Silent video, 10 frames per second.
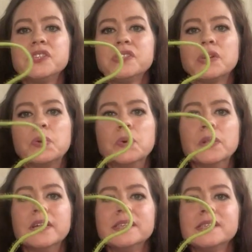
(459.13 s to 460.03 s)
just the
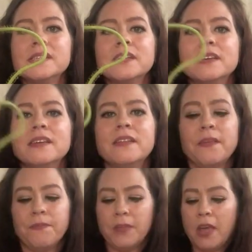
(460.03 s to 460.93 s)
coolest?
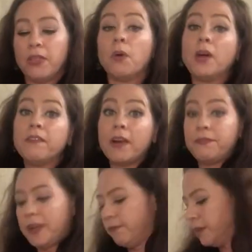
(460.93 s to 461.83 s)
They're one of our
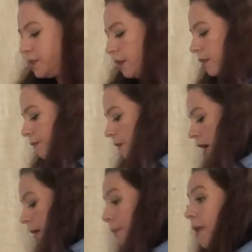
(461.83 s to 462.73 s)
favorites on the
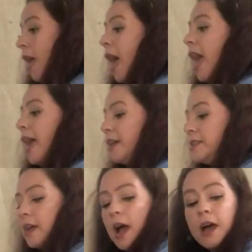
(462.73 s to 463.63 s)
farm.
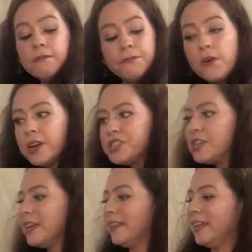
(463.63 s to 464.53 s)
And
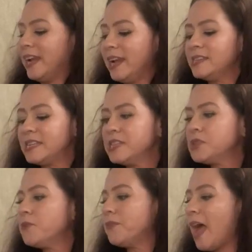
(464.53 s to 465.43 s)
unfortunately,
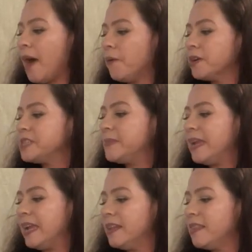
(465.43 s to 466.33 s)
seasonal flowers
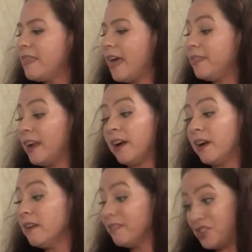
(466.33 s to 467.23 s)
mean that
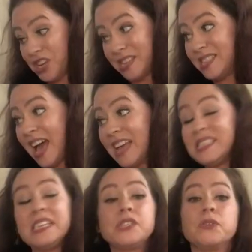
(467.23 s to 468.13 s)
they're just
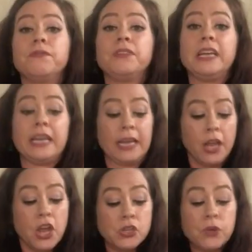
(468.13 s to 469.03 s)
that, seasonal and fleeting.
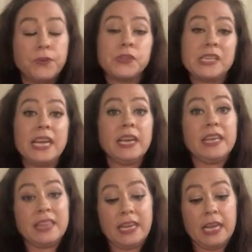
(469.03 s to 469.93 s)
So if you see
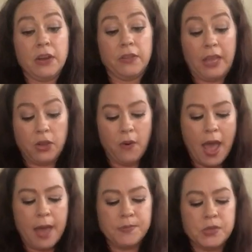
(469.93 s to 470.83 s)
anything here that you
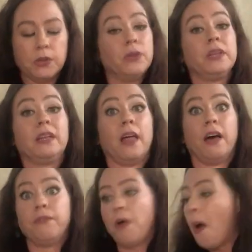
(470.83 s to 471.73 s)
absolutely
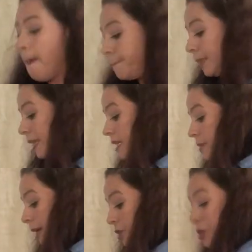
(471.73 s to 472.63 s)
love, please make